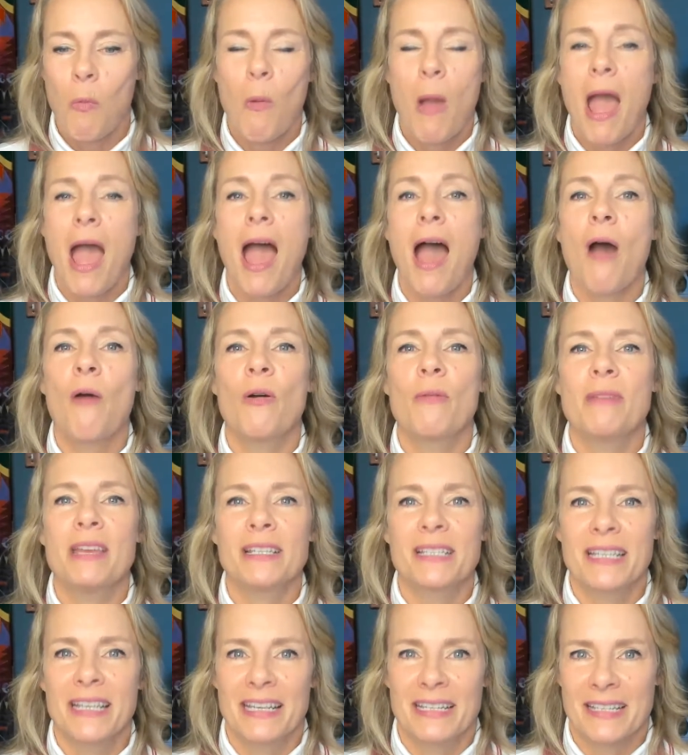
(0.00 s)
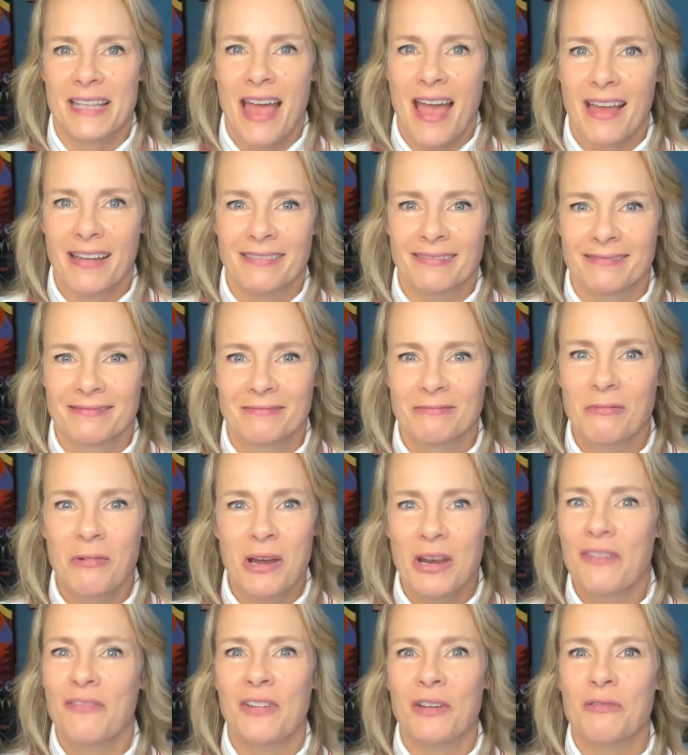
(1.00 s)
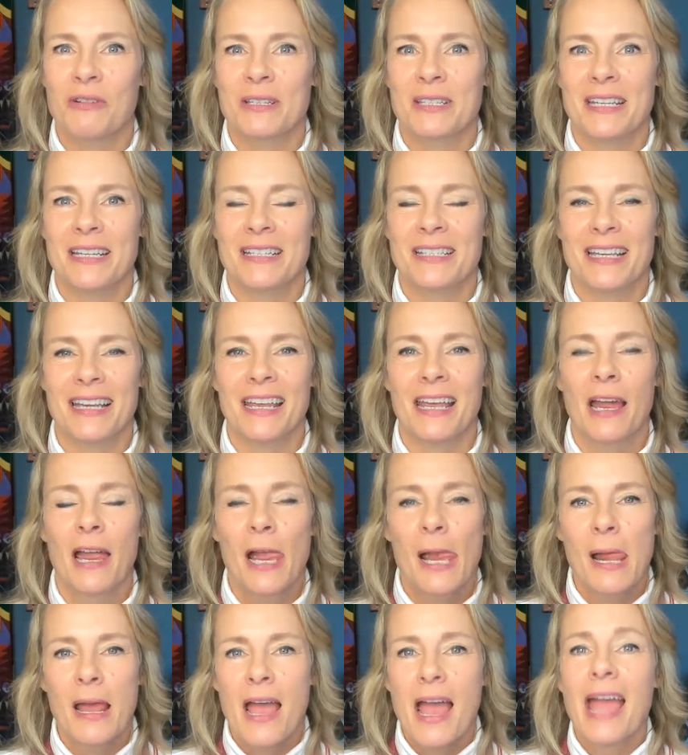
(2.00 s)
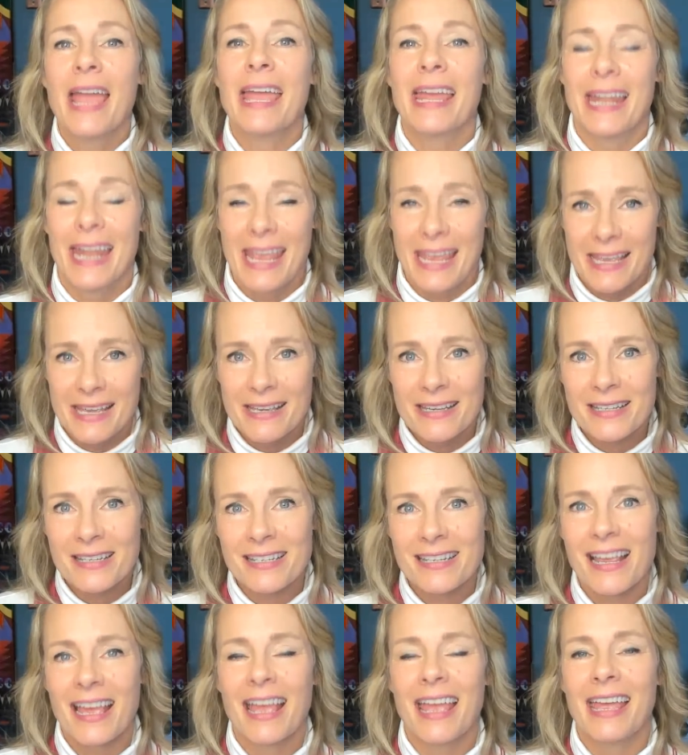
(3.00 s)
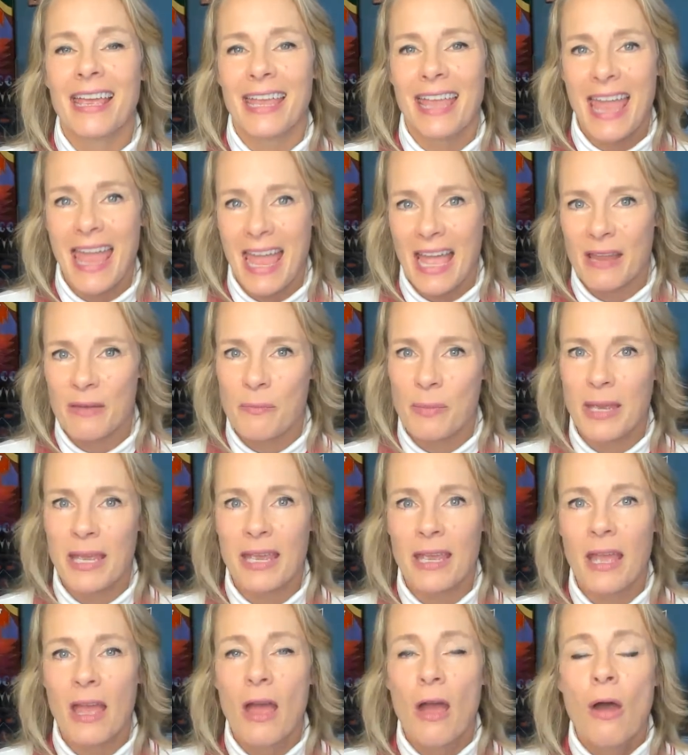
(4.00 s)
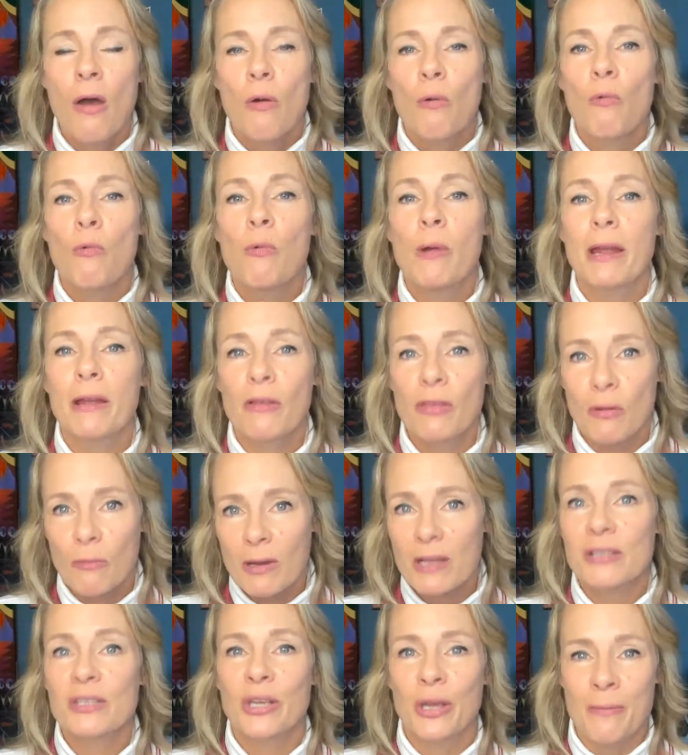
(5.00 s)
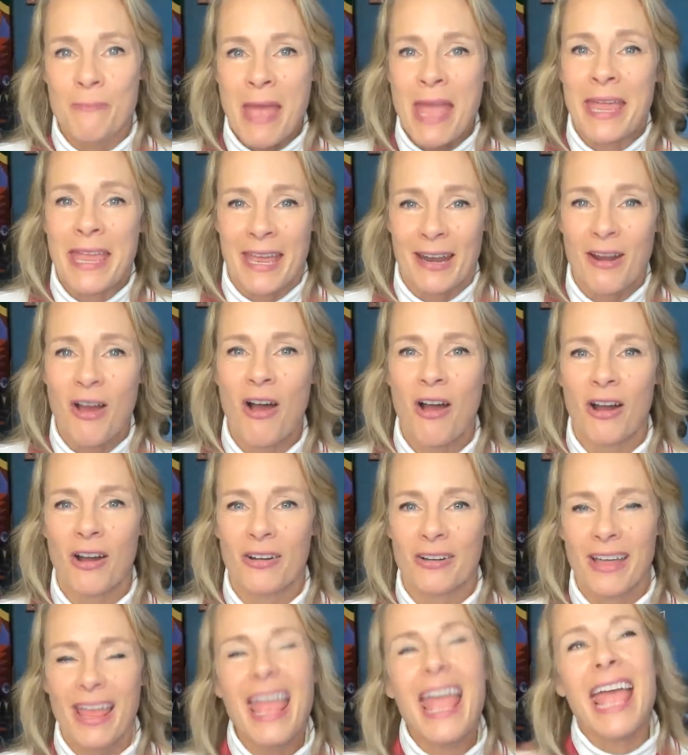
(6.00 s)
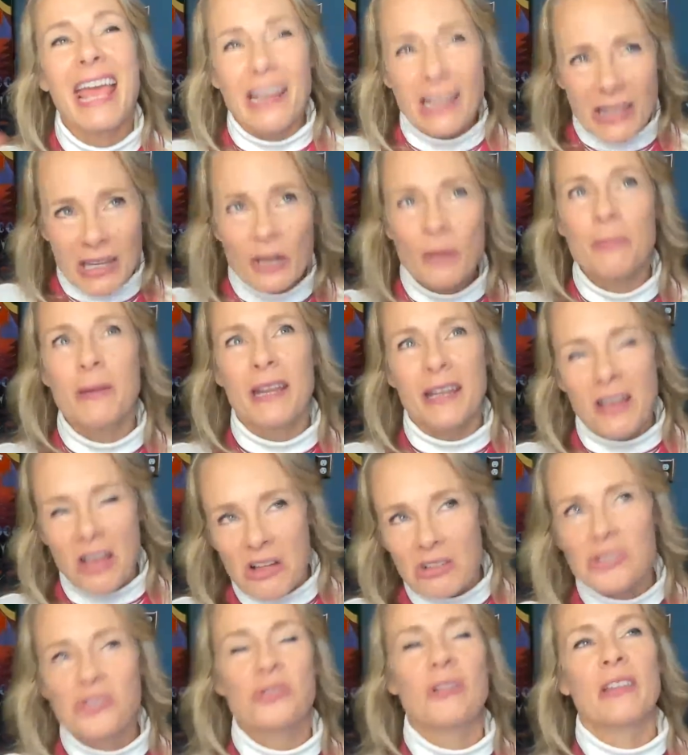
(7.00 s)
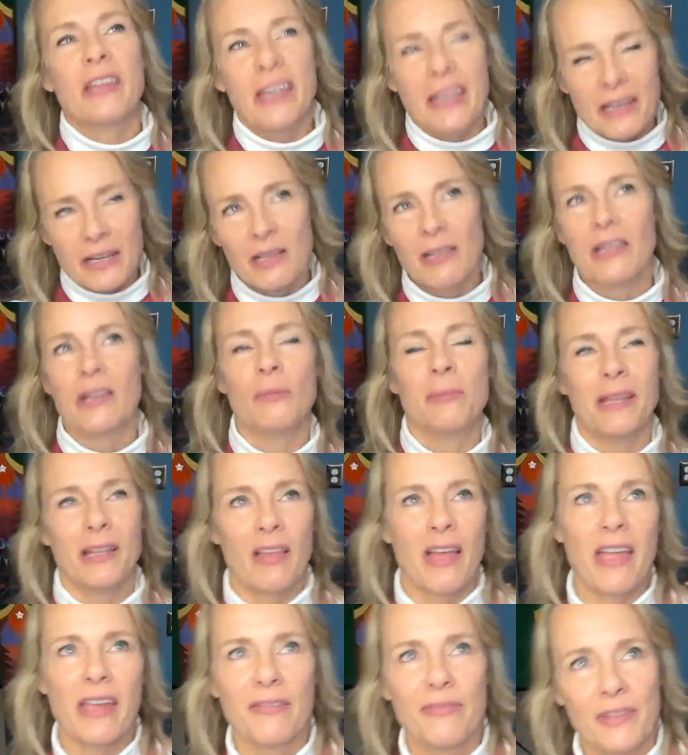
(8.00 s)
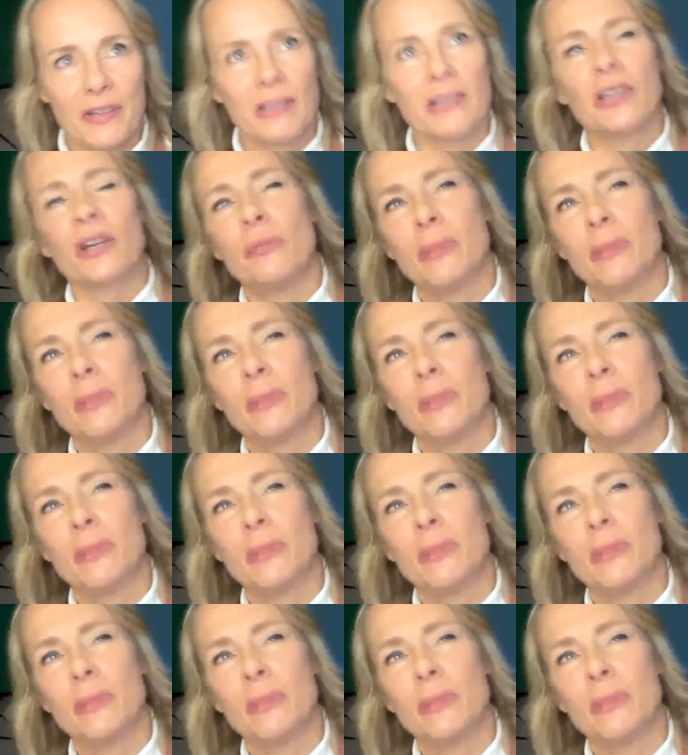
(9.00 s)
How amazing is that? What if it was easy? It is, it can be. We're the ones who make it hard, and a little bit culturally, and a little bit life, and a little